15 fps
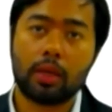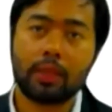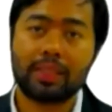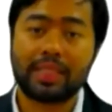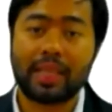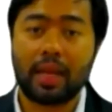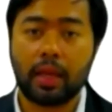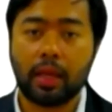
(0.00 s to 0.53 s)

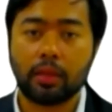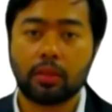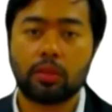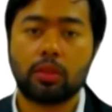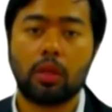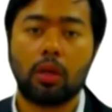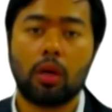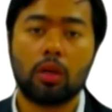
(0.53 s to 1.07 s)

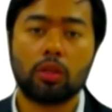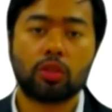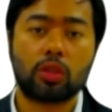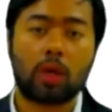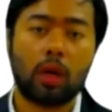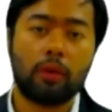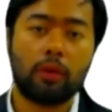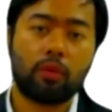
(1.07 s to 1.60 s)
settings,
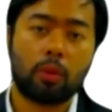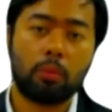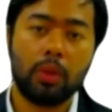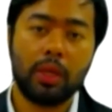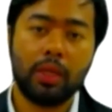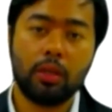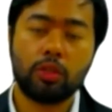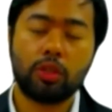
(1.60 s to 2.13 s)
starting
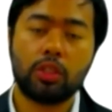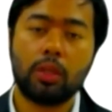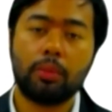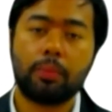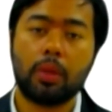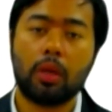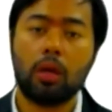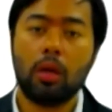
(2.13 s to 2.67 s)
from
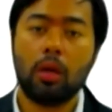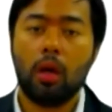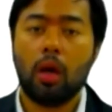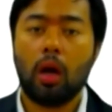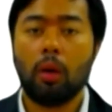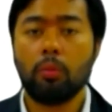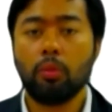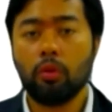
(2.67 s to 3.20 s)
leadership,
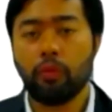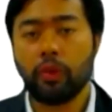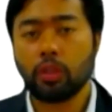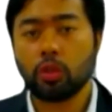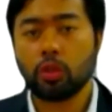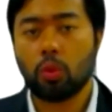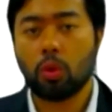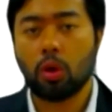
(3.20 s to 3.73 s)

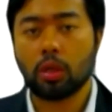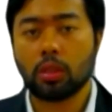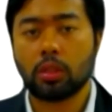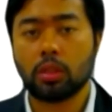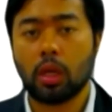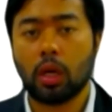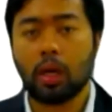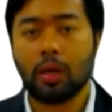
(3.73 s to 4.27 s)
moving
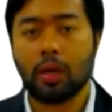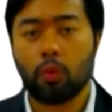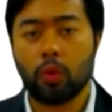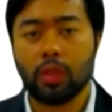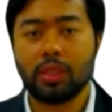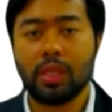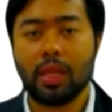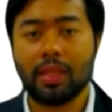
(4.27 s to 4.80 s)
towards a
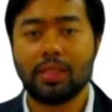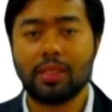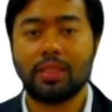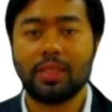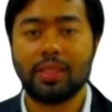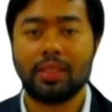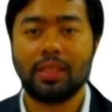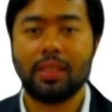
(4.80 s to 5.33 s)
resilient
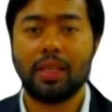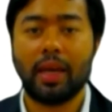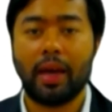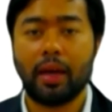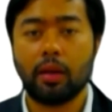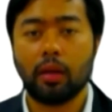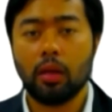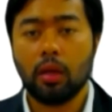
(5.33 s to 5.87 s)
city,
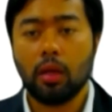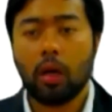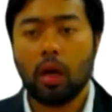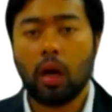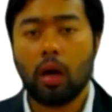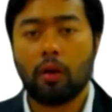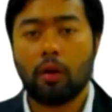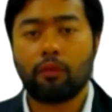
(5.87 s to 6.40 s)
and
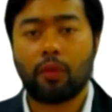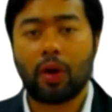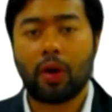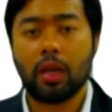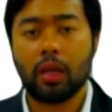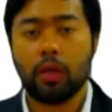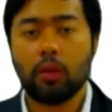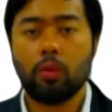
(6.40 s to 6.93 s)

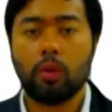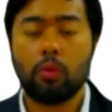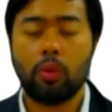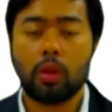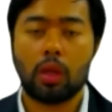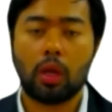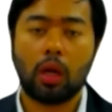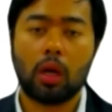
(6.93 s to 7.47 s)
finally, we
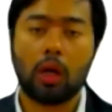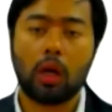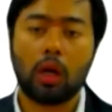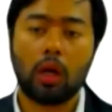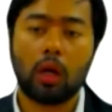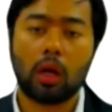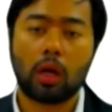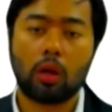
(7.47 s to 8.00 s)
will
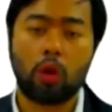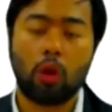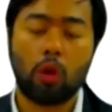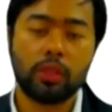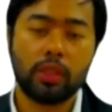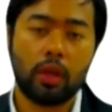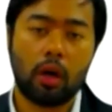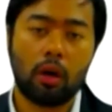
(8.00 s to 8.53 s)

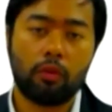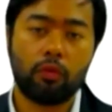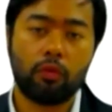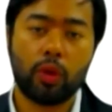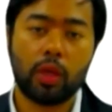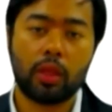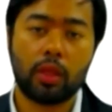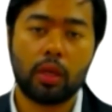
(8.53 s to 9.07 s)
close it off
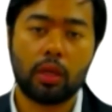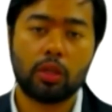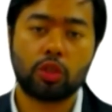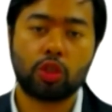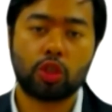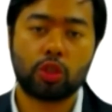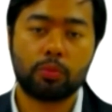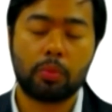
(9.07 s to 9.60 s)
with a
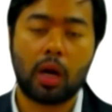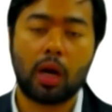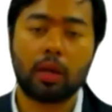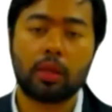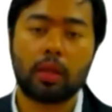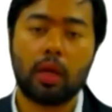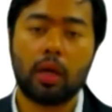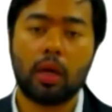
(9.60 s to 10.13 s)

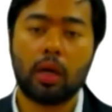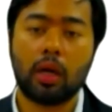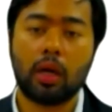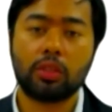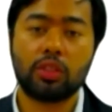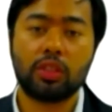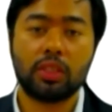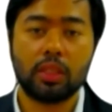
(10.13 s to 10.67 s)
smart
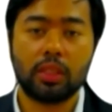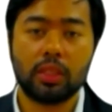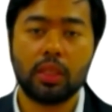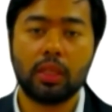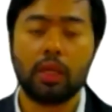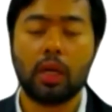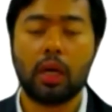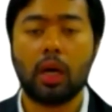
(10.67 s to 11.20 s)

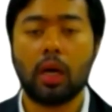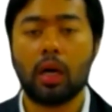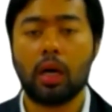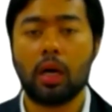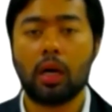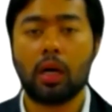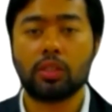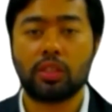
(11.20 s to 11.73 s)
city
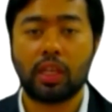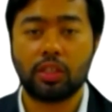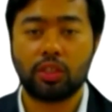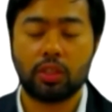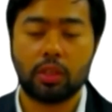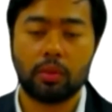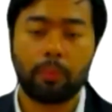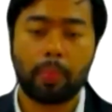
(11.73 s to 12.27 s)

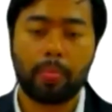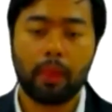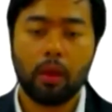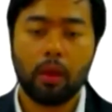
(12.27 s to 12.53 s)
session.